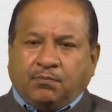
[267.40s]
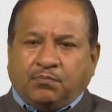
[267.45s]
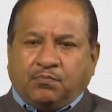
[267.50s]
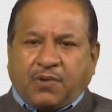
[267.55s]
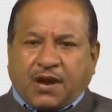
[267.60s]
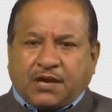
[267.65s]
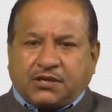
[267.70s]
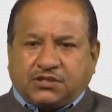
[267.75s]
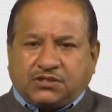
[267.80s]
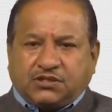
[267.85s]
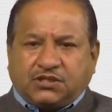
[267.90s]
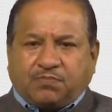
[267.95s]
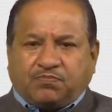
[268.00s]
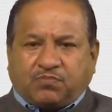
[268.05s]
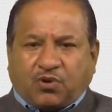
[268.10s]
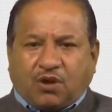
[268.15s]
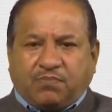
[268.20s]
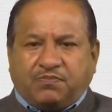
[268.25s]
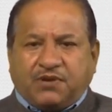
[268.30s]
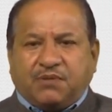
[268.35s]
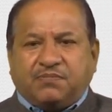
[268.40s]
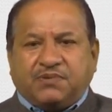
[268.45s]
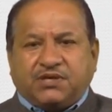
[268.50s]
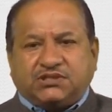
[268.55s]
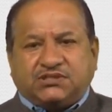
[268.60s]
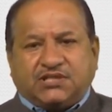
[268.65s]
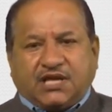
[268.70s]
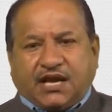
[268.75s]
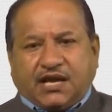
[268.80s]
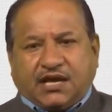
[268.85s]
But the problem
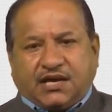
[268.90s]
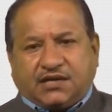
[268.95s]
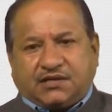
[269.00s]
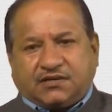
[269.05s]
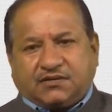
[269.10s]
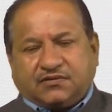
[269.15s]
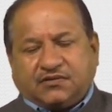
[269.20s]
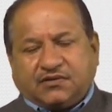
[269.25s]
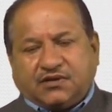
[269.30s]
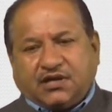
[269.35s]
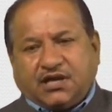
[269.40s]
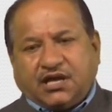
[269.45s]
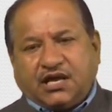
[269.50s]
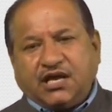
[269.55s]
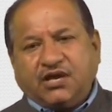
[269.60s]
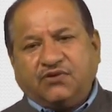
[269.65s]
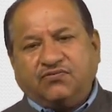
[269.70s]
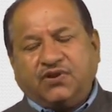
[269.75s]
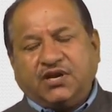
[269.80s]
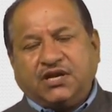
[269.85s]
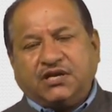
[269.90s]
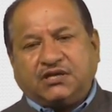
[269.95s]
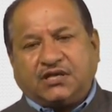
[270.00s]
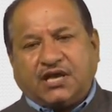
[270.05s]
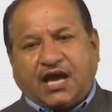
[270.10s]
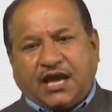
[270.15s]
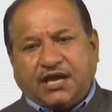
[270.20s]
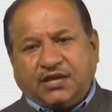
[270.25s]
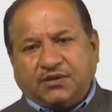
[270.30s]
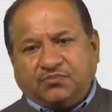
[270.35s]
is that every
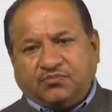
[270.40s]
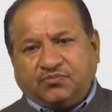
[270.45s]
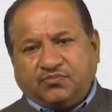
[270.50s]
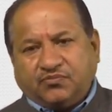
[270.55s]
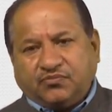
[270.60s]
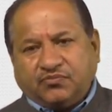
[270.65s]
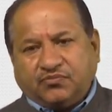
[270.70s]
time